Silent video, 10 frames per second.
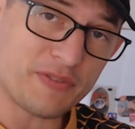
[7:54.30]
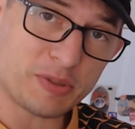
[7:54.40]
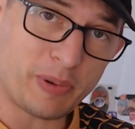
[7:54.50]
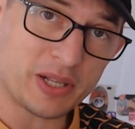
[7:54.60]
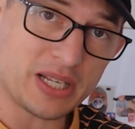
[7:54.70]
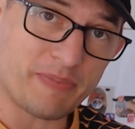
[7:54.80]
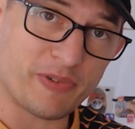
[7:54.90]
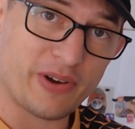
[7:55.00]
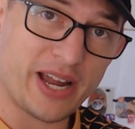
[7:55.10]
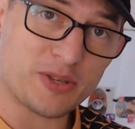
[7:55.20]
spots up for
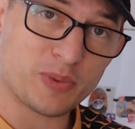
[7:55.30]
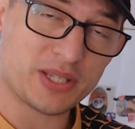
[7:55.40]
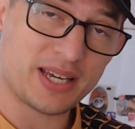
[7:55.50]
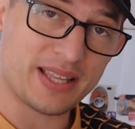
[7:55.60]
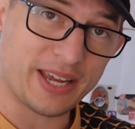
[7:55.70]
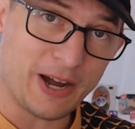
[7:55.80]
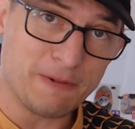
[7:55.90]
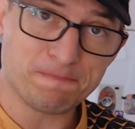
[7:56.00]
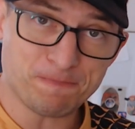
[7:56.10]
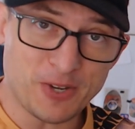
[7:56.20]
grabs. We'll see how they
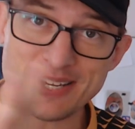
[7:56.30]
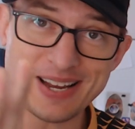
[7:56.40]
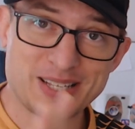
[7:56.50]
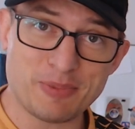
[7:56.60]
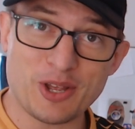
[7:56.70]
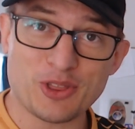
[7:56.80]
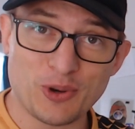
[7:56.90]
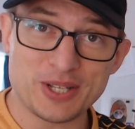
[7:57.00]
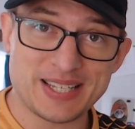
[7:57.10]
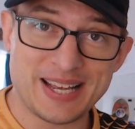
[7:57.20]
go. You guys let me know your
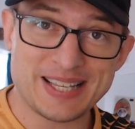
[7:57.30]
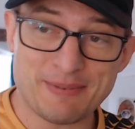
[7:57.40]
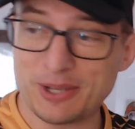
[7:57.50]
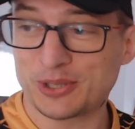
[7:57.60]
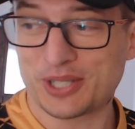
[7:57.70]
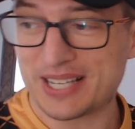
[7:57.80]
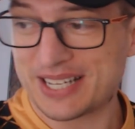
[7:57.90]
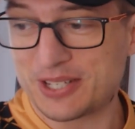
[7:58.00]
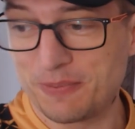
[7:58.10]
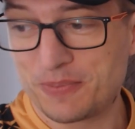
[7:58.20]
thoughts, and I'll talk to you guys
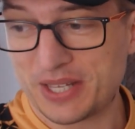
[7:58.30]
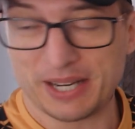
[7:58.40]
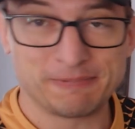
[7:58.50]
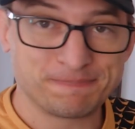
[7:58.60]
again soon. See you later.